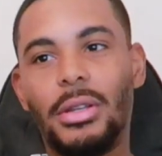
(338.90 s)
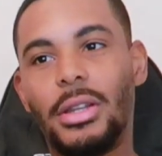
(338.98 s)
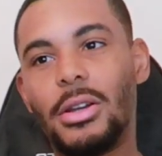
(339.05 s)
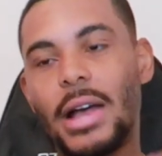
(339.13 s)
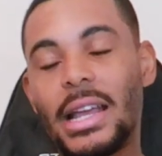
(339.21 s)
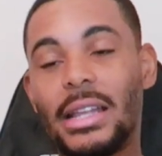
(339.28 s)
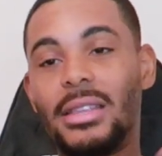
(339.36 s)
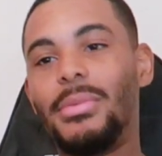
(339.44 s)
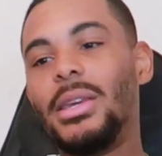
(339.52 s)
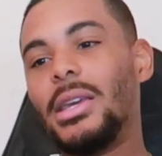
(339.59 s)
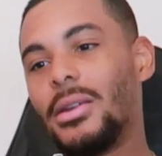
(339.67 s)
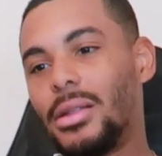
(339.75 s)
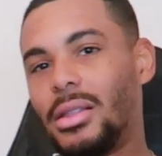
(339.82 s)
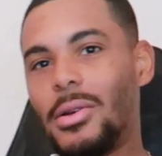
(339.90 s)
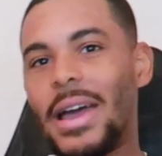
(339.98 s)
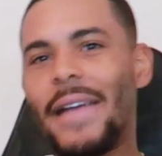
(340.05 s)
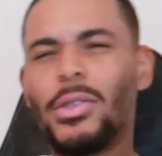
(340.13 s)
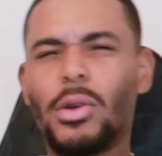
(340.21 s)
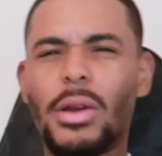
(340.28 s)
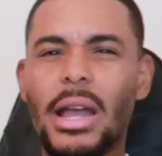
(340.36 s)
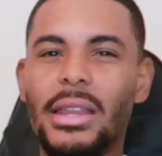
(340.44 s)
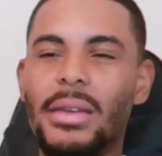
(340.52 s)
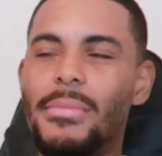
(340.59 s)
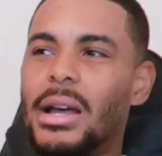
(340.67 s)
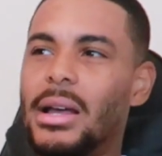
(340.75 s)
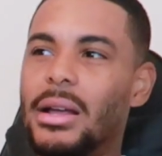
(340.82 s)
know, I get to be here. So after I
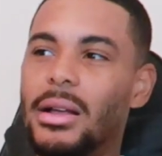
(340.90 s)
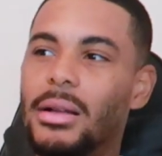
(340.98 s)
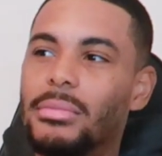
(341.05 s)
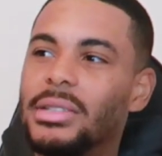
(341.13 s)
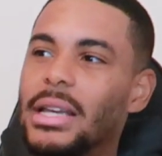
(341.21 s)
did my um,